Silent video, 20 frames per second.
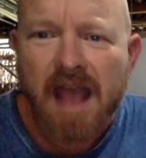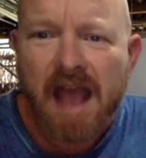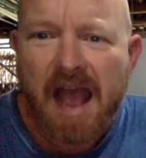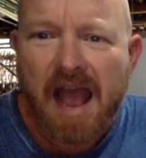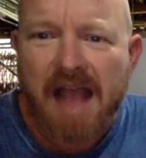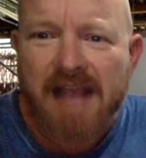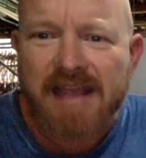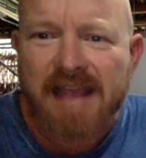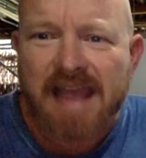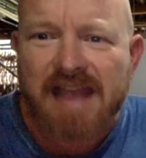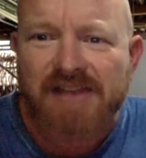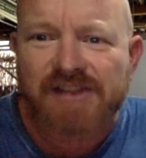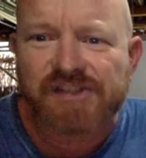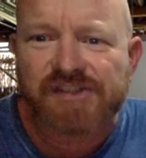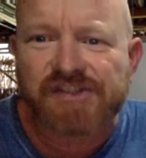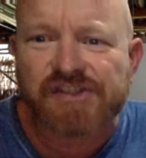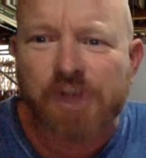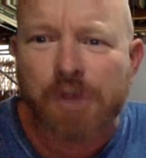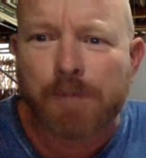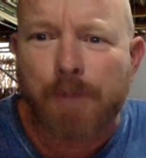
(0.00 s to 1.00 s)
and gets
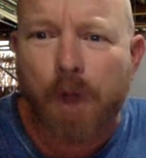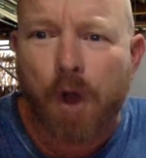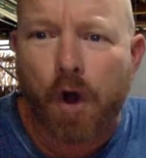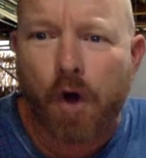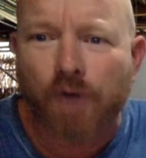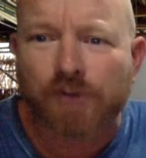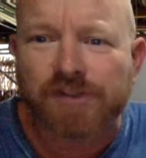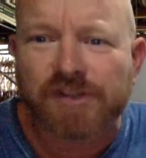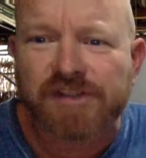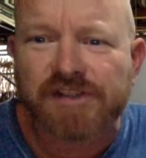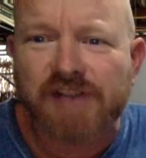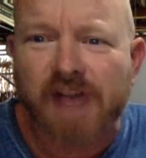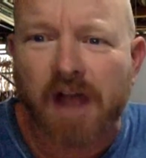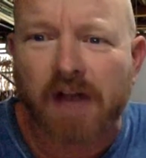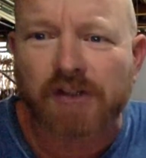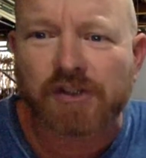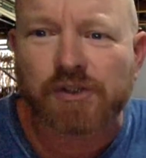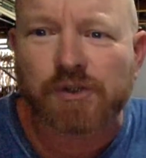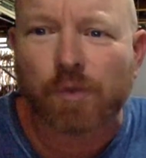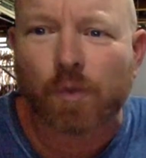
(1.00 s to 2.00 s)
super hot to
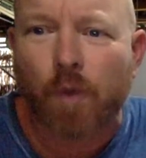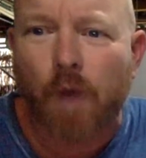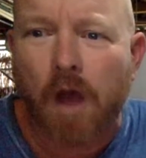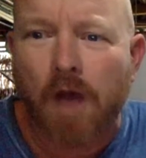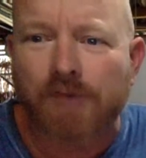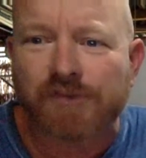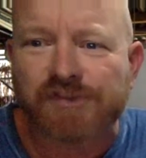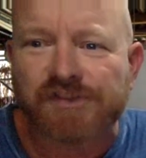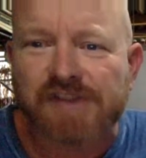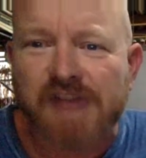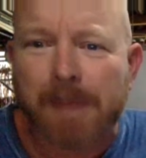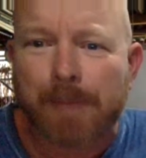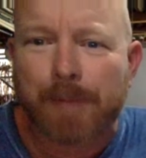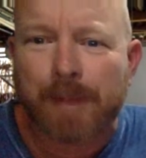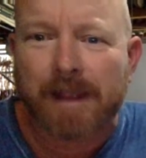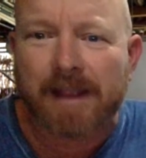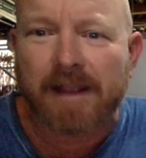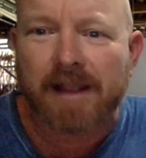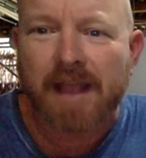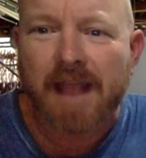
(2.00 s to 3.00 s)
touch while
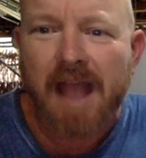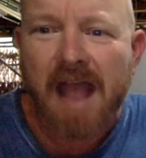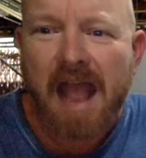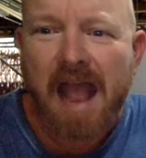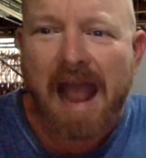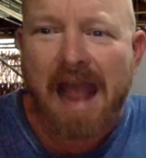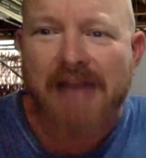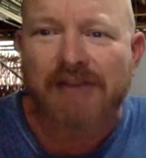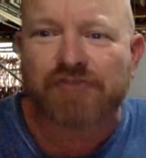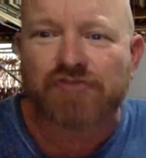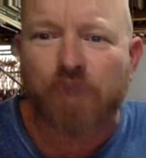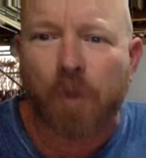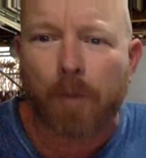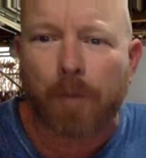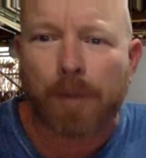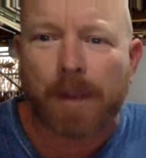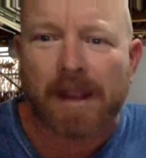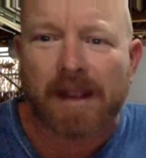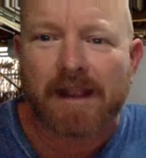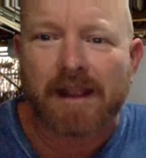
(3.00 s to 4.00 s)
stepping and
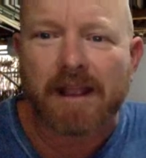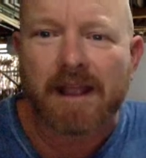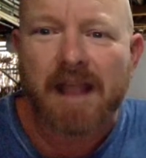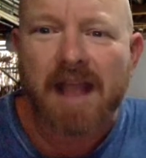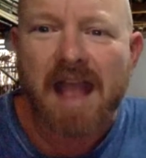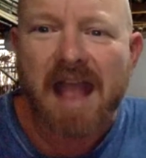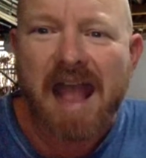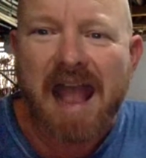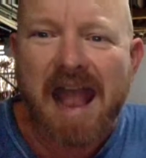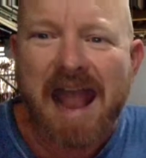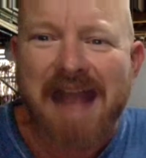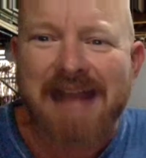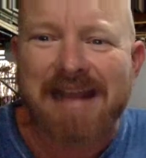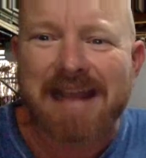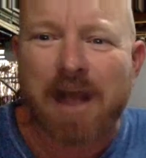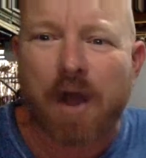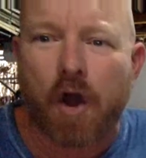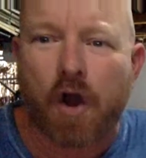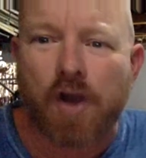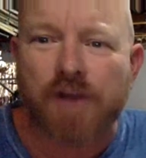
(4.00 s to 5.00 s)
dropping. Any
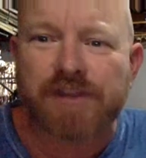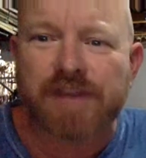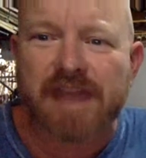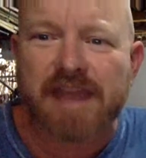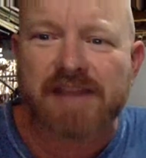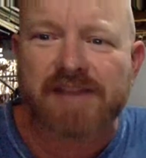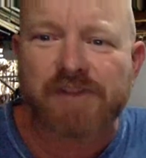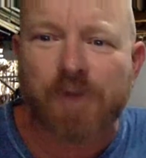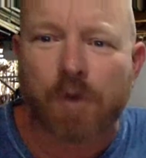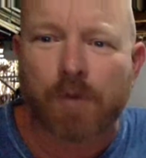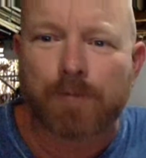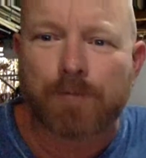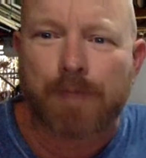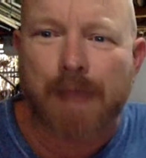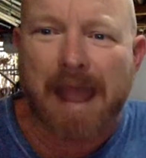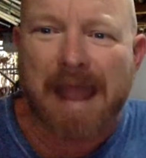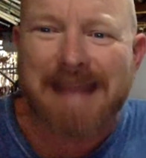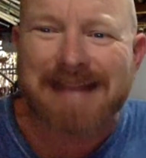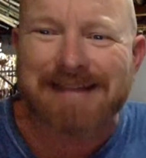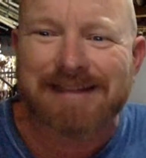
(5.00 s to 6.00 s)
ideas on
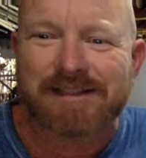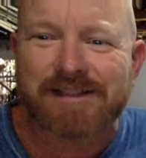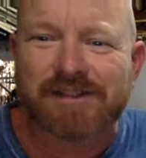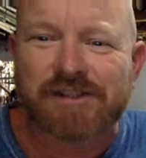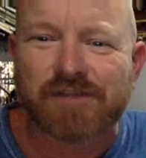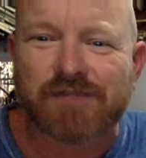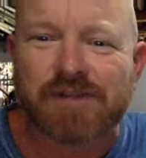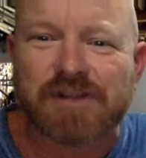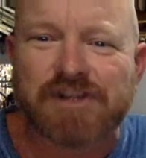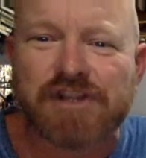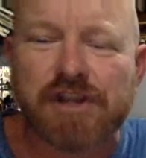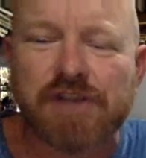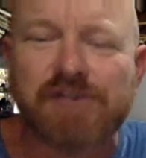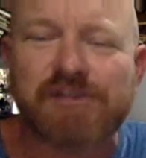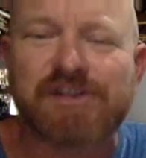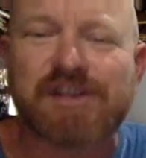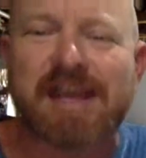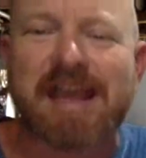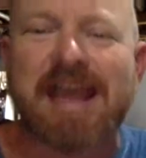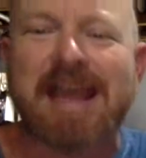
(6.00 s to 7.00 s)
paint to reduce
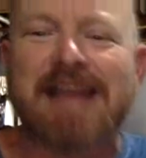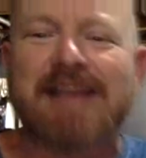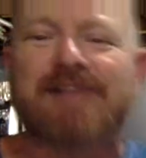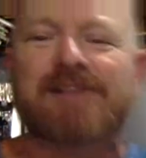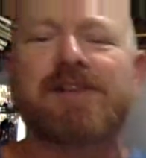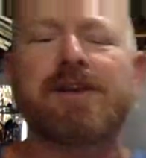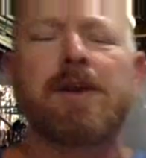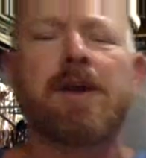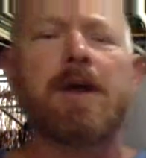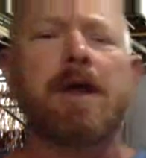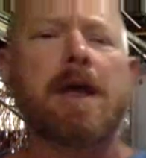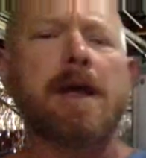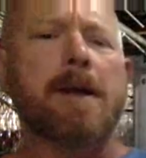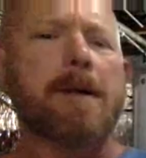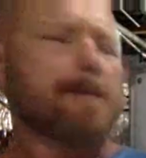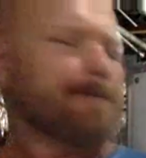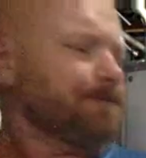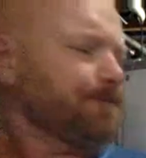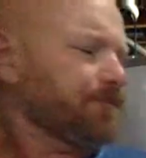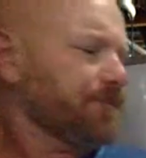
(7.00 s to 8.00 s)
the heat?
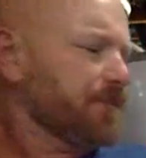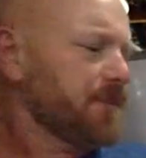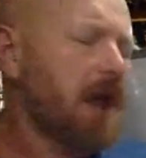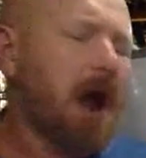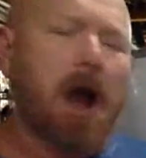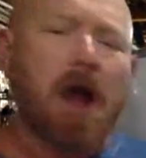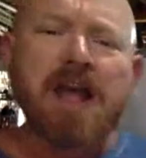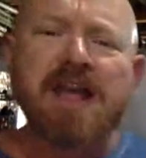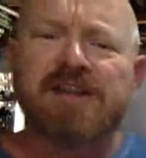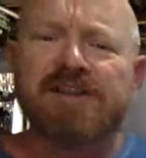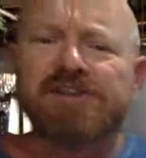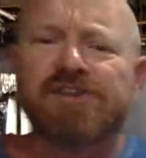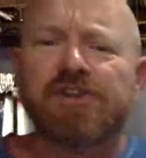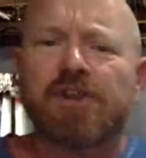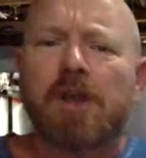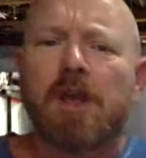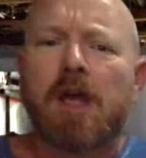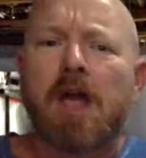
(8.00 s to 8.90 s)
No, it's